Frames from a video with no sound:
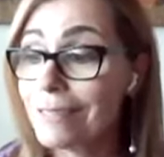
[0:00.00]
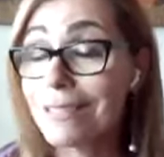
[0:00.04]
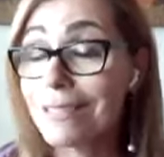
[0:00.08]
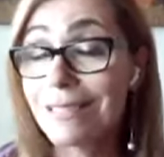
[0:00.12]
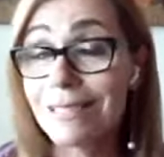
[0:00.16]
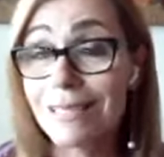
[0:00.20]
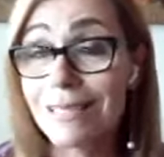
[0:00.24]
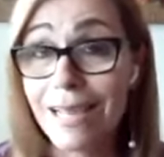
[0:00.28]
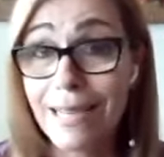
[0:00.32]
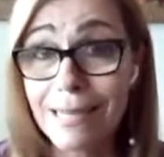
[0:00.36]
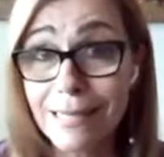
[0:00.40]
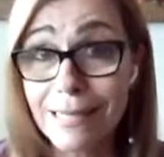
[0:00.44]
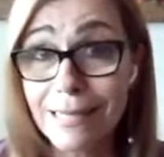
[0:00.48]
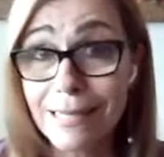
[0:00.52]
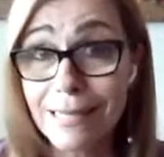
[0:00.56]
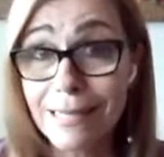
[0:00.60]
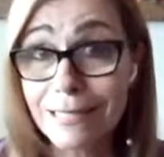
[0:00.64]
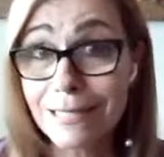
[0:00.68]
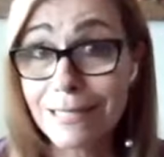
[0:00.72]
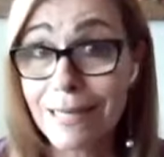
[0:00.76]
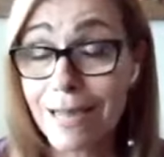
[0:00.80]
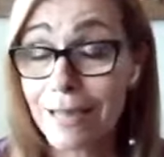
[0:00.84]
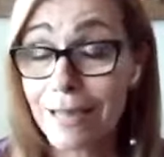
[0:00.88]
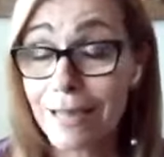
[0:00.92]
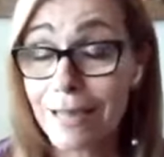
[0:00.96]
Second
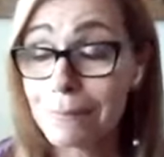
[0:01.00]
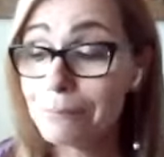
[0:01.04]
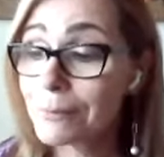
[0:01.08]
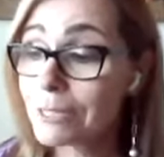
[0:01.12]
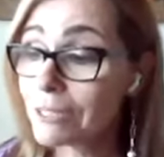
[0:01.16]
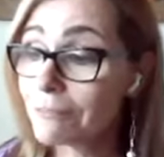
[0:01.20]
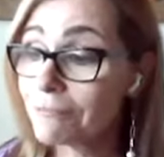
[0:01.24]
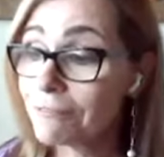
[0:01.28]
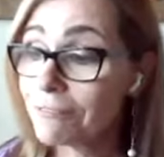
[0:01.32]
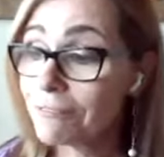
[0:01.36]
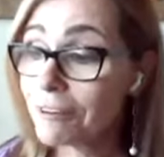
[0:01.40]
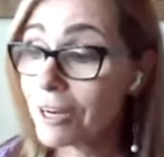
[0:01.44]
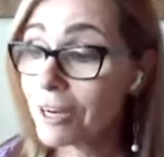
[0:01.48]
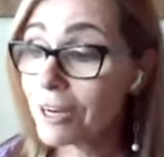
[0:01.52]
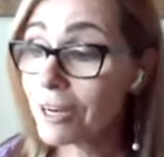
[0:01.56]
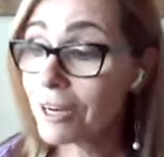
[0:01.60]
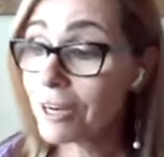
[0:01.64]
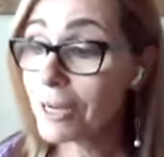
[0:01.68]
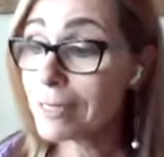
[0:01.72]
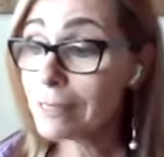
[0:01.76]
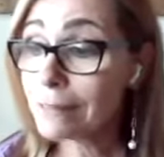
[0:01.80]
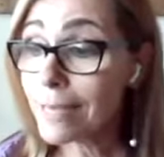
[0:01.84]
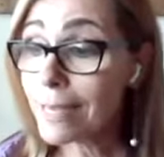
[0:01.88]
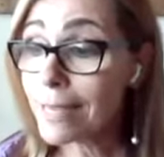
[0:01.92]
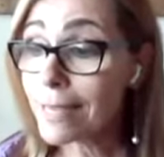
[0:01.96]
step,
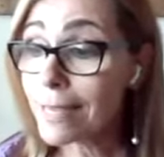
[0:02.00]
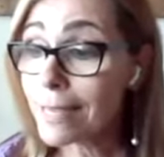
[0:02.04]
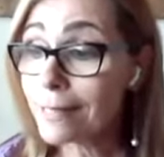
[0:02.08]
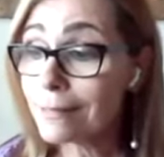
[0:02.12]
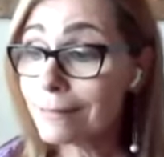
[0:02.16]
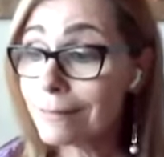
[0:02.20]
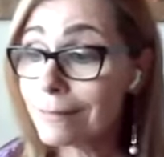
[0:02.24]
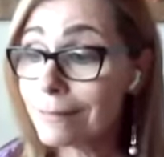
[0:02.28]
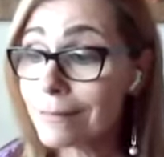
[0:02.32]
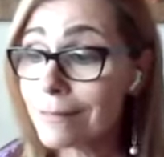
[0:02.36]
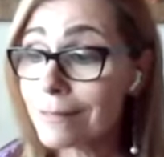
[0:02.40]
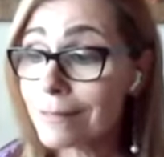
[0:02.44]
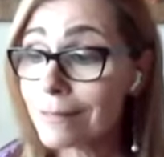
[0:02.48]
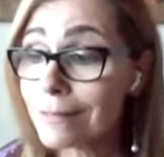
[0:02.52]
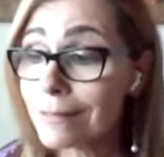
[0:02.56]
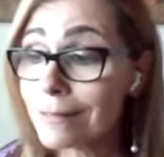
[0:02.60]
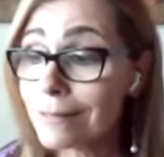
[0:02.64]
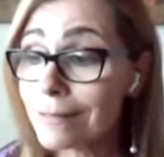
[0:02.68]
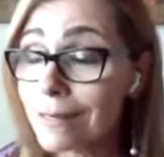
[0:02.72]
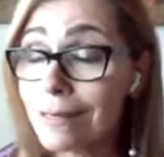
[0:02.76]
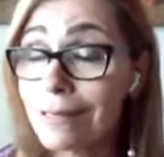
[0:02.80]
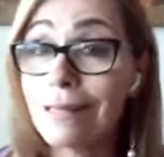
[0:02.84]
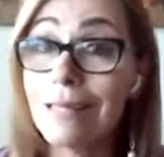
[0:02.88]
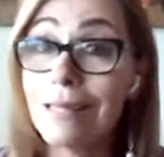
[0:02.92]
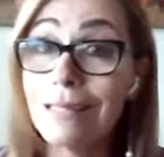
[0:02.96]
define a lens.
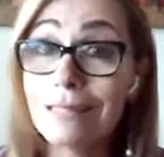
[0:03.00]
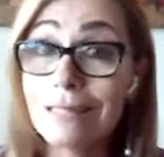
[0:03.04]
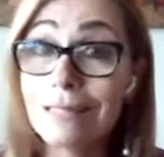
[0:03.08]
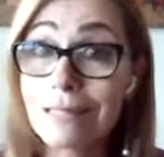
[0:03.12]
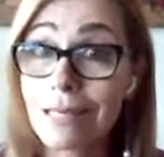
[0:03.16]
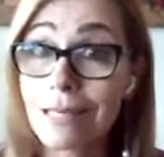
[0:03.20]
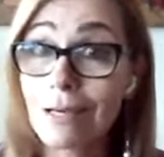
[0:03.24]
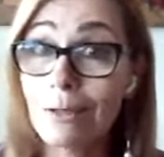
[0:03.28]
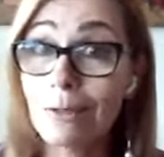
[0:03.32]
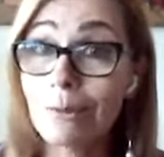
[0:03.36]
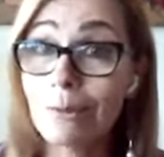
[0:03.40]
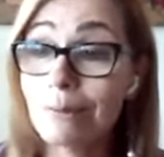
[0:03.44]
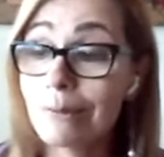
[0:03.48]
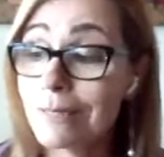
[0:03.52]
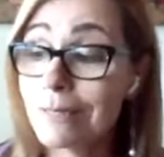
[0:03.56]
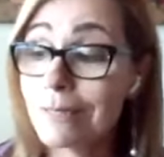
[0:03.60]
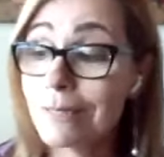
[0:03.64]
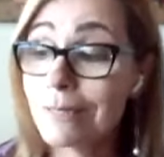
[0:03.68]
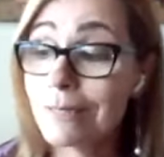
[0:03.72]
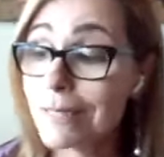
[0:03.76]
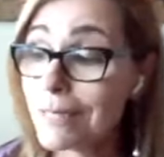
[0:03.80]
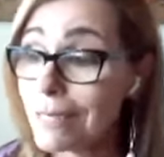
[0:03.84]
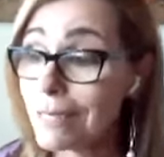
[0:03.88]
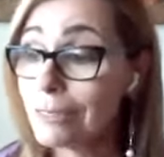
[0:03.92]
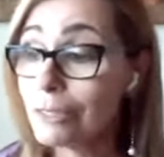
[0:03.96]
And this
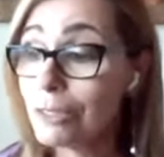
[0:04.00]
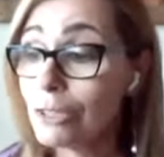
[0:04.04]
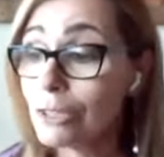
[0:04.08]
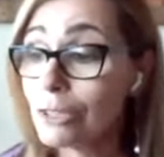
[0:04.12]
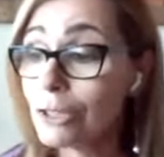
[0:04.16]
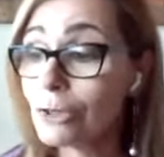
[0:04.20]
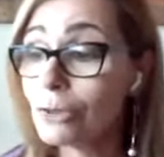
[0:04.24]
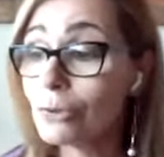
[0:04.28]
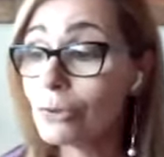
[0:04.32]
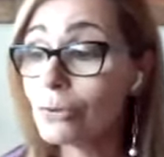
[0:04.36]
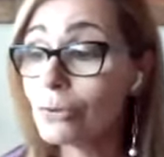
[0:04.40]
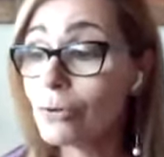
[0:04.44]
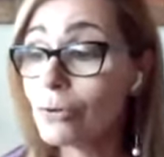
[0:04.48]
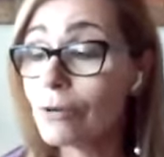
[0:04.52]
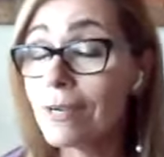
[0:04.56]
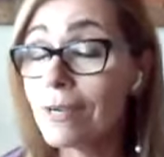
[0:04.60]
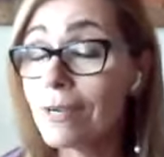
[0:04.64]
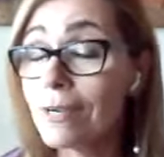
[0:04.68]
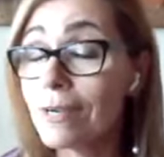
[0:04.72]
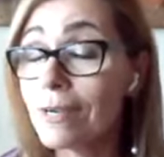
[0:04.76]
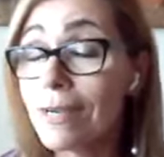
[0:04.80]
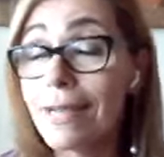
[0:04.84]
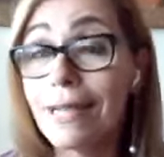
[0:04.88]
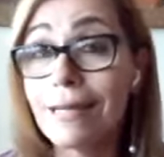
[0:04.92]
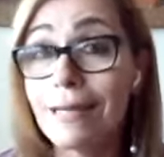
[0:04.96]
goes into
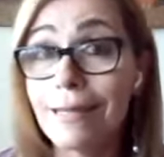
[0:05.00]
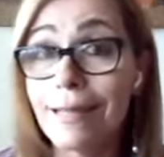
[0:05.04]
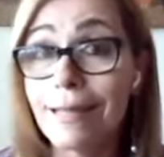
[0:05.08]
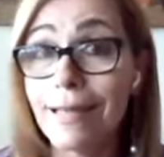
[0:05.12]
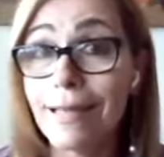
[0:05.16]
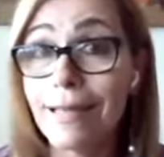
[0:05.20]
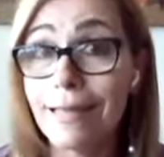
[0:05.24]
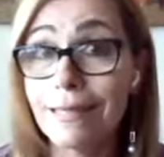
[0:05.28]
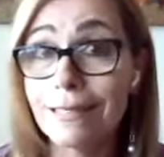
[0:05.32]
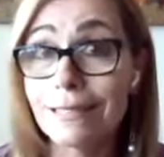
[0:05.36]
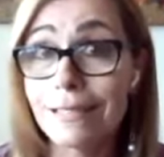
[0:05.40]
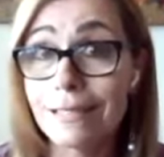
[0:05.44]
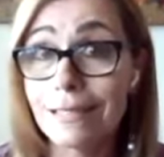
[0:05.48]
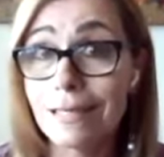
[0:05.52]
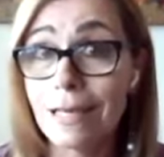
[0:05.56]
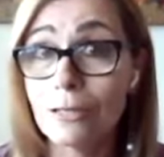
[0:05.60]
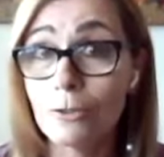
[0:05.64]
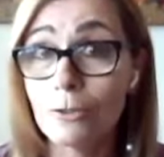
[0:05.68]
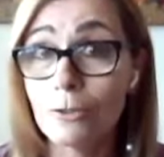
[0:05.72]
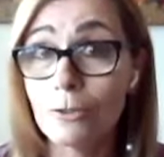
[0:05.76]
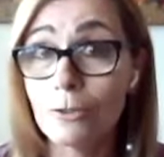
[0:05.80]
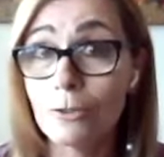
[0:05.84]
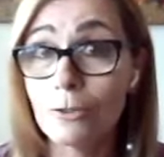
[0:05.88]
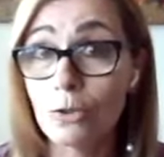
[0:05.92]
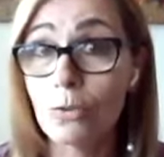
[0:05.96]
creating a
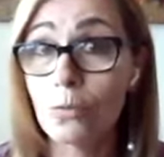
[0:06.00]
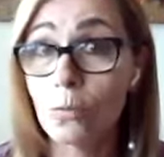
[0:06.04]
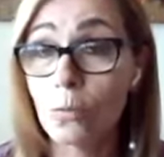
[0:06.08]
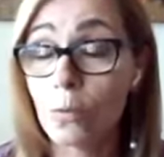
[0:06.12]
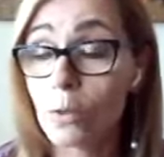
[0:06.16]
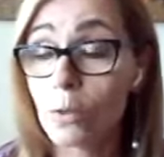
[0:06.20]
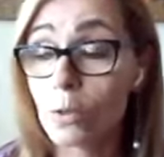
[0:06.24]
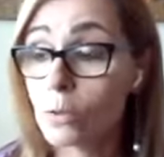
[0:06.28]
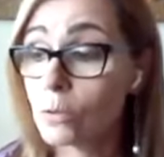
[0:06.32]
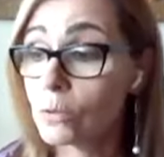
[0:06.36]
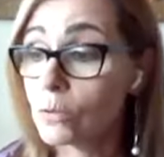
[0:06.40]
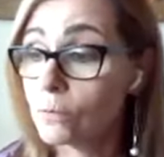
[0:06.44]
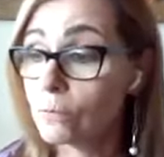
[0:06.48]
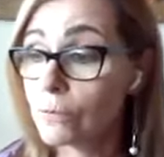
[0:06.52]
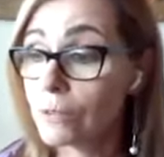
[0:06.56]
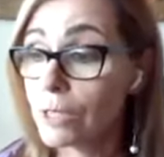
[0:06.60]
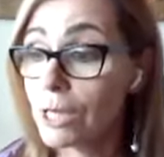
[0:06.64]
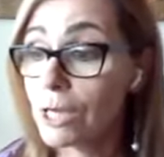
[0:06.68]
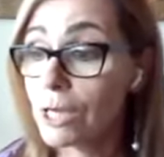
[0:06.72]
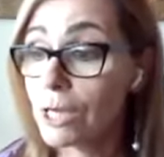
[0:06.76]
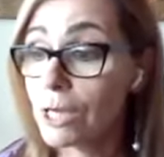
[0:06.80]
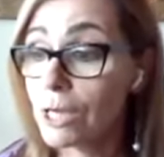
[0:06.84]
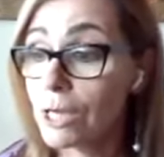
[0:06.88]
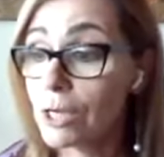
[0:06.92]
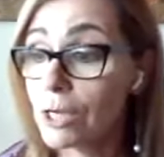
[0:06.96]
central
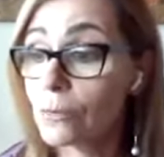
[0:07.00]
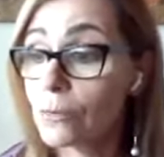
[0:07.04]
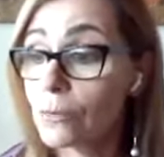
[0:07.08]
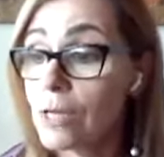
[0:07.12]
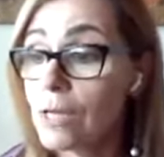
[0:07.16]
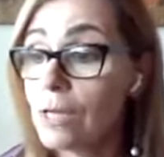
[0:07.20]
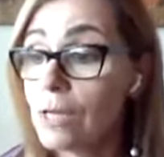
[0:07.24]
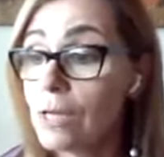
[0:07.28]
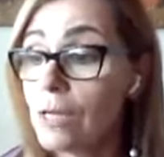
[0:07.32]
worldview.